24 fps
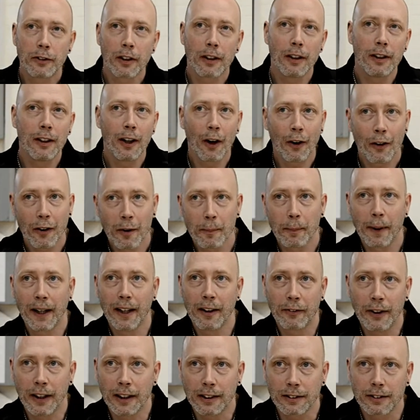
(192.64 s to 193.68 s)
A lot of the
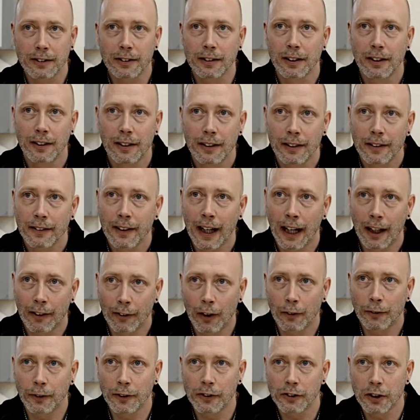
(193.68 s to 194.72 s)
benefits that are
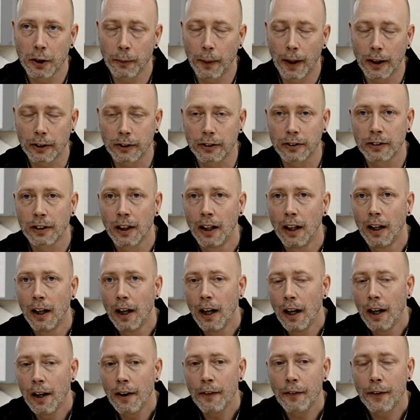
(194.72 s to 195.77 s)
offered to us.
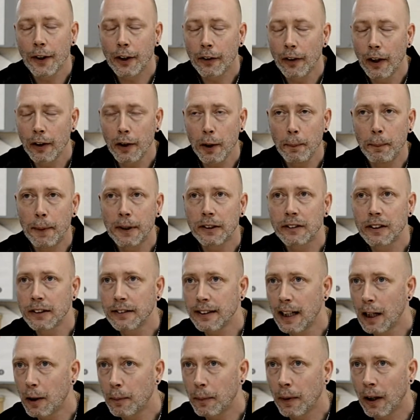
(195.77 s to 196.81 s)
The Corona Business
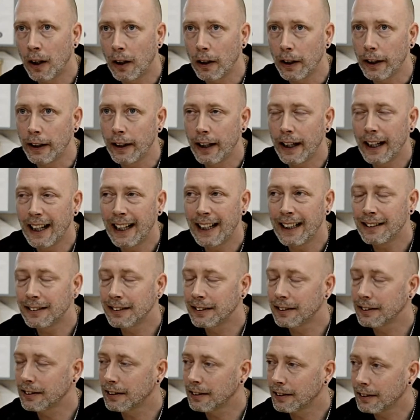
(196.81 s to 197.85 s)
Helpline,
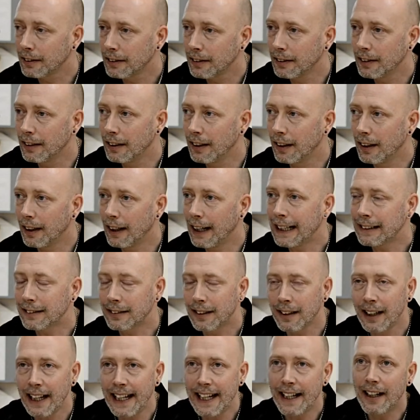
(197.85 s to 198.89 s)
it's
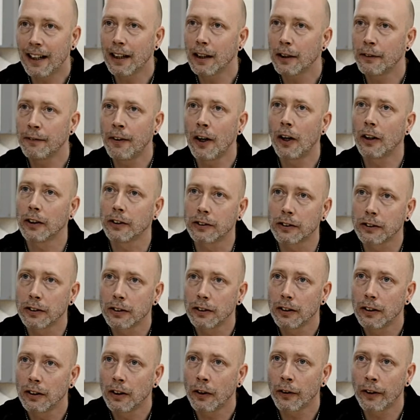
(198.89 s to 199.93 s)
legal advice
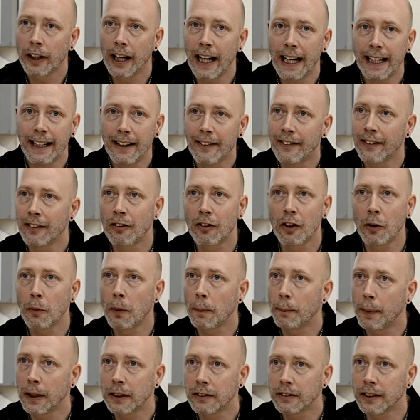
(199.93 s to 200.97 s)
on anything to do
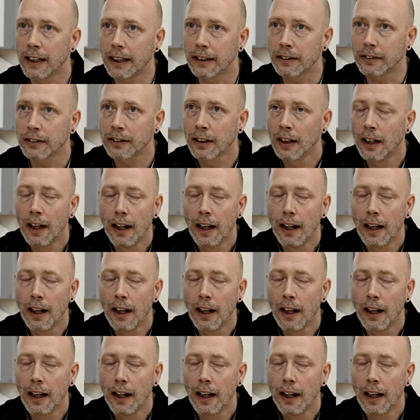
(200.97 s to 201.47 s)
with business.